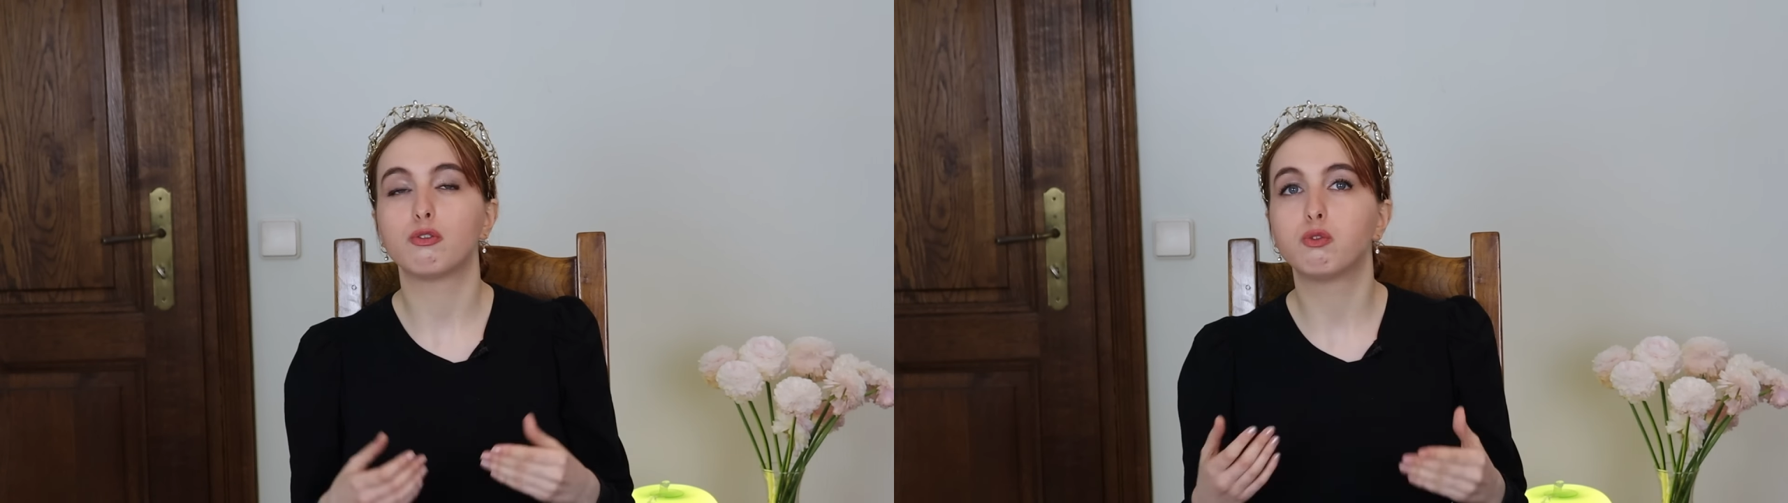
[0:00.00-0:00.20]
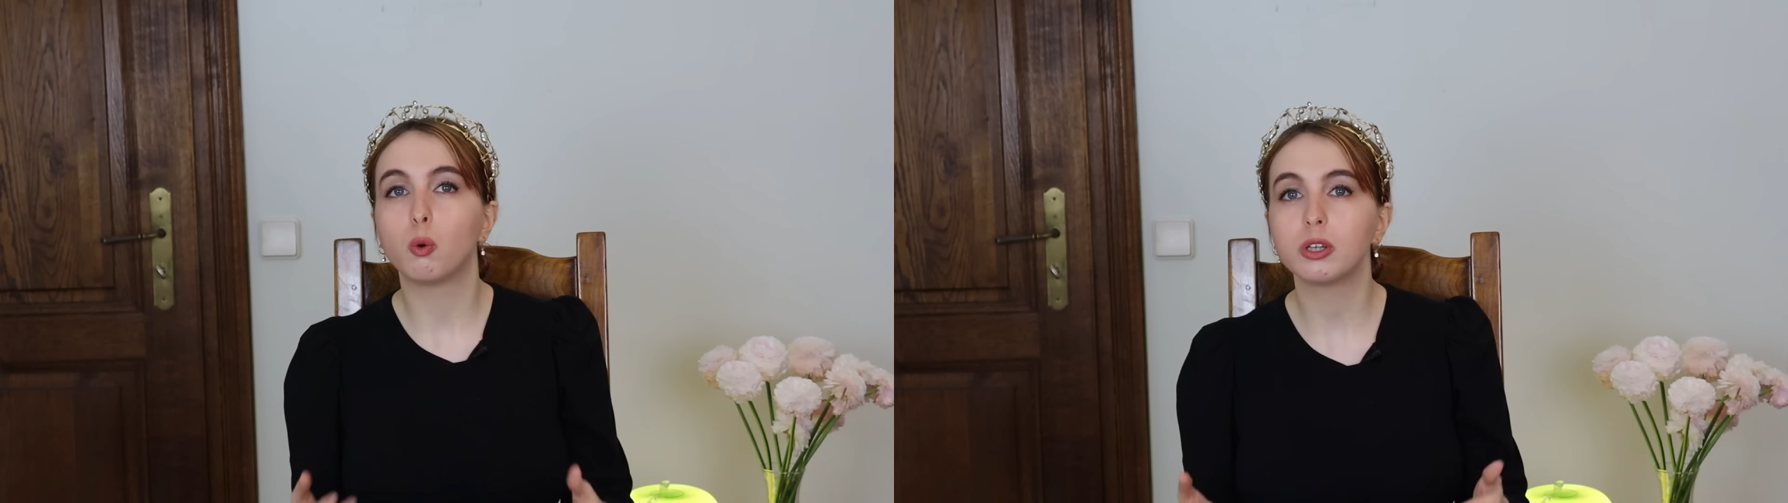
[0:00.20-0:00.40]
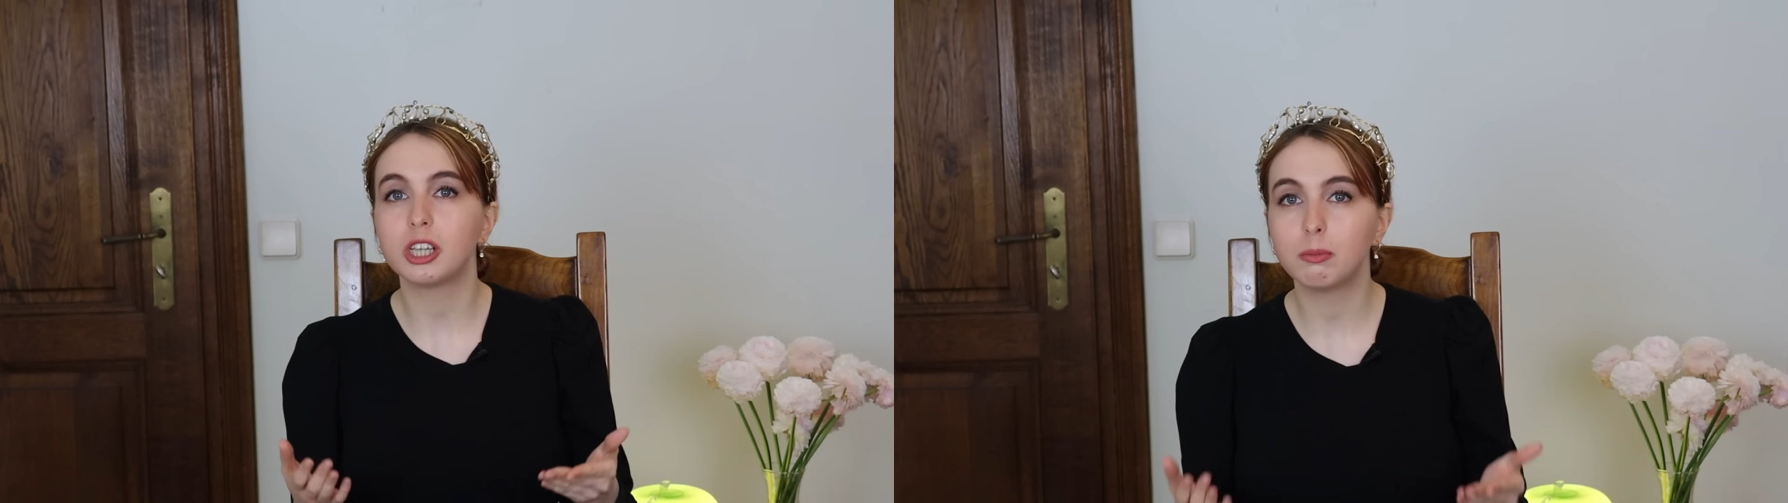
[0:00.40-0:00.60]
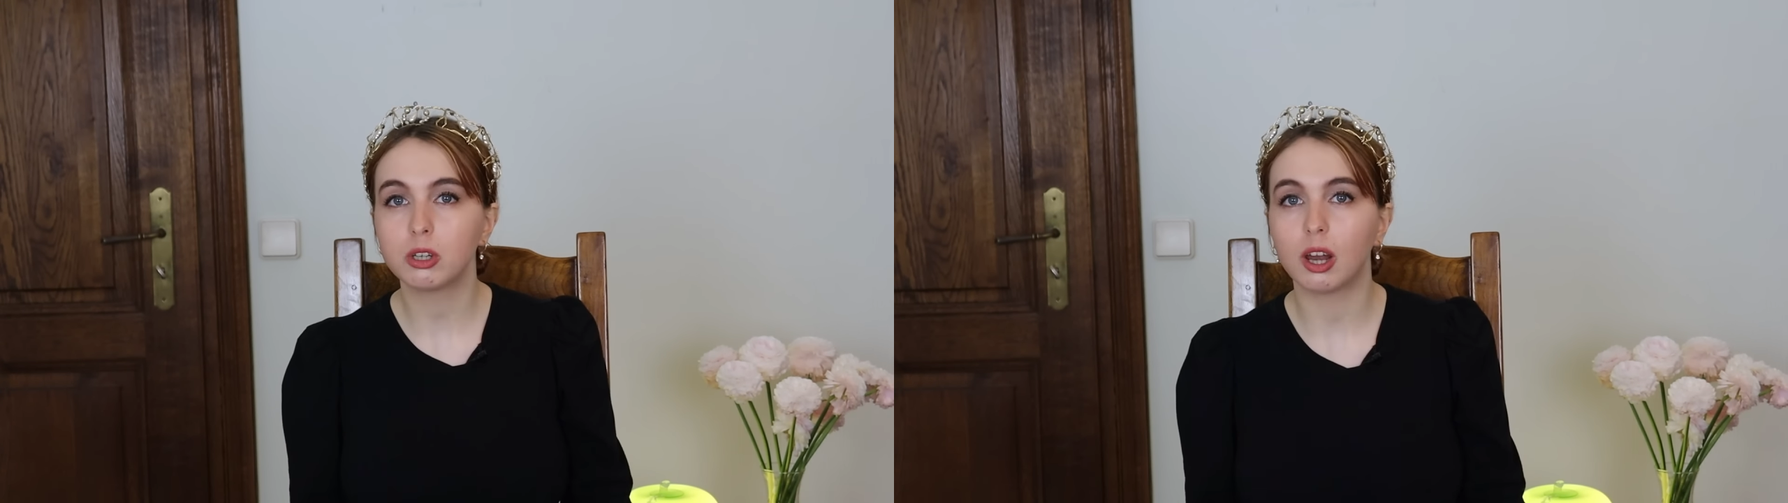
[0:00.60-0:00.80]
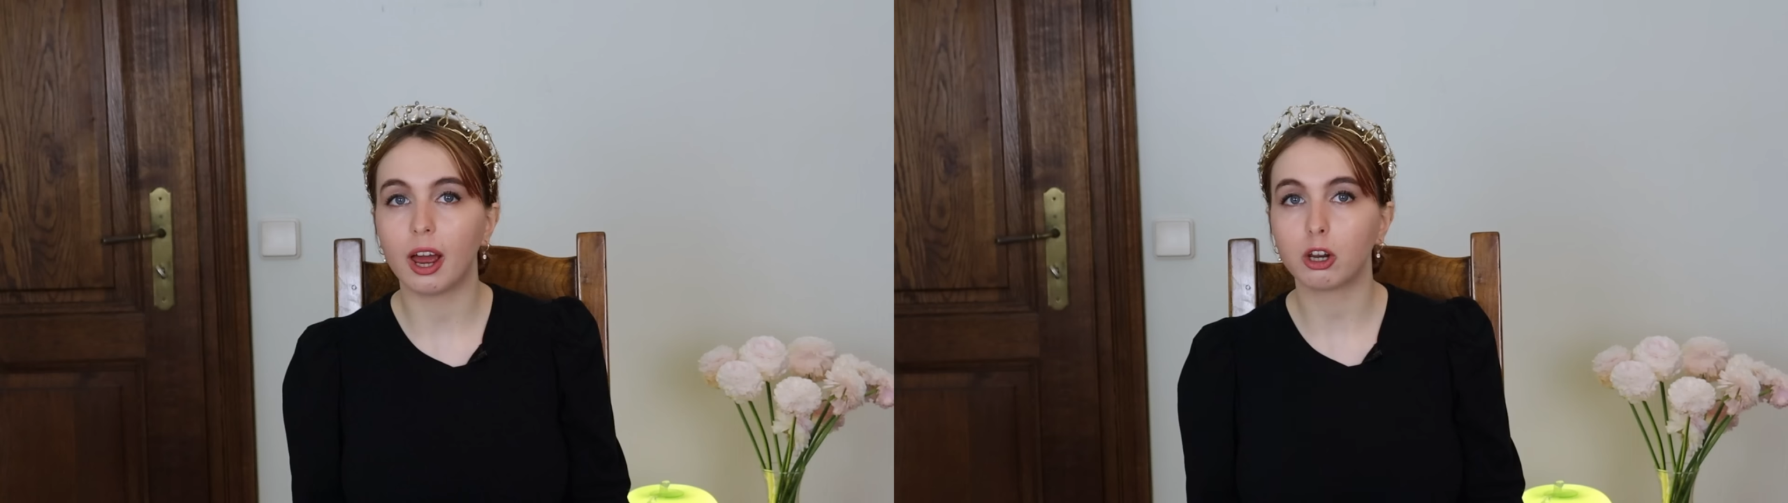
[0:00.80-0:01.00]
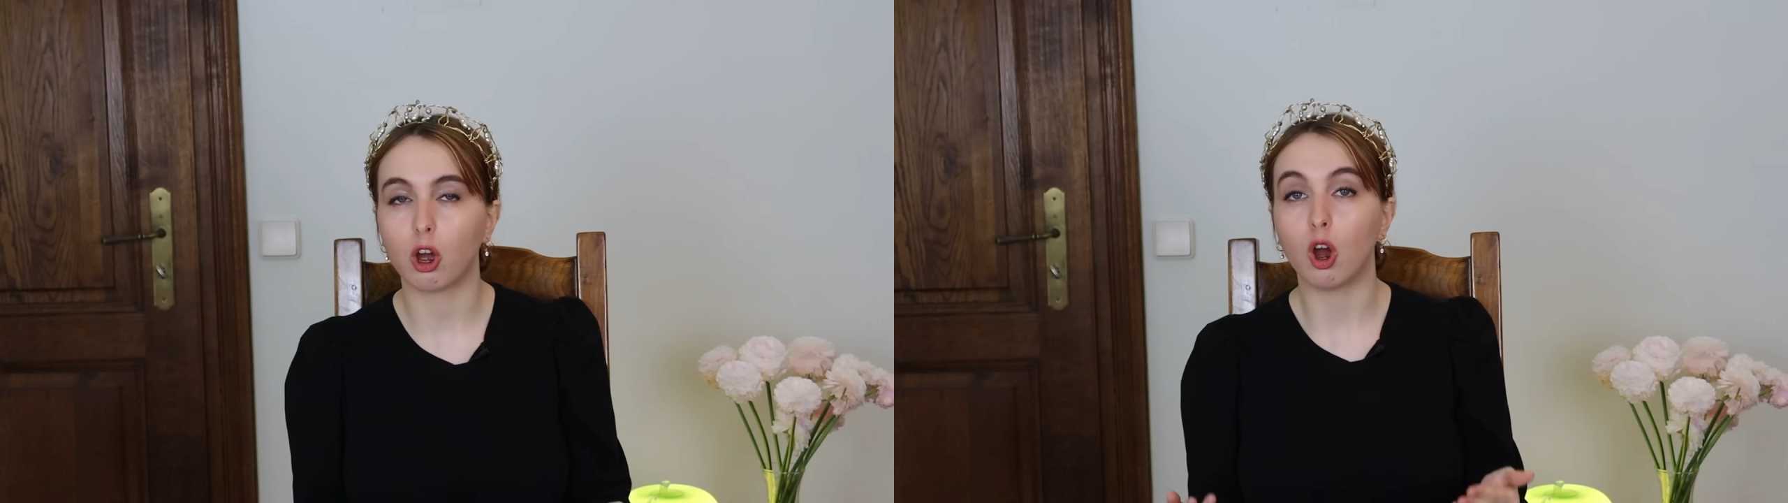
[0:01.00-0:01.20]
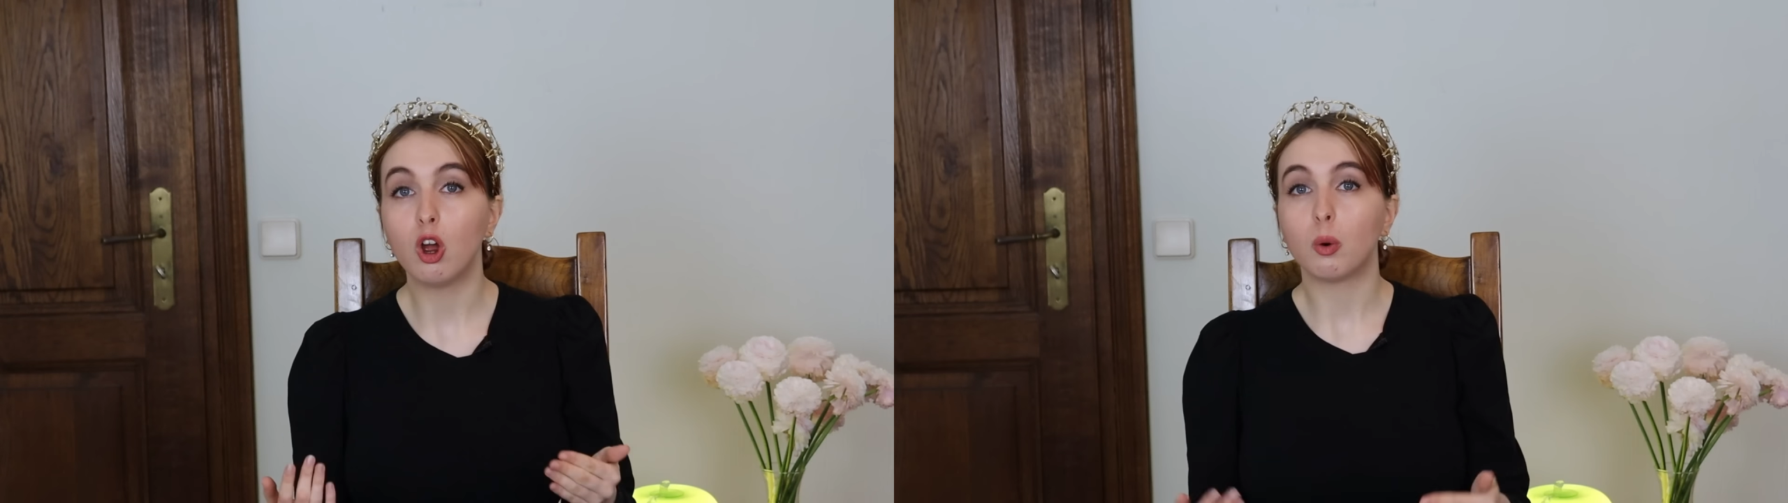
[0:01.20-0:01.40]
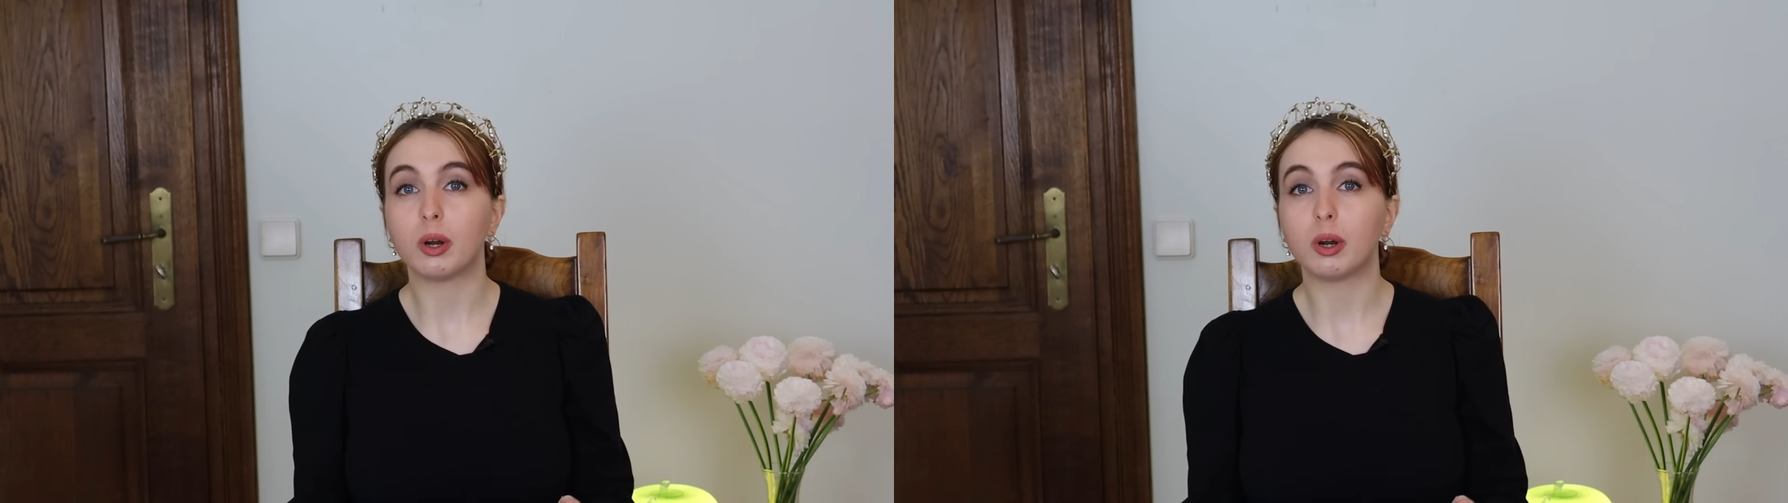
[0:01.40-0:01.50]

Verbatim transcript: force him to like her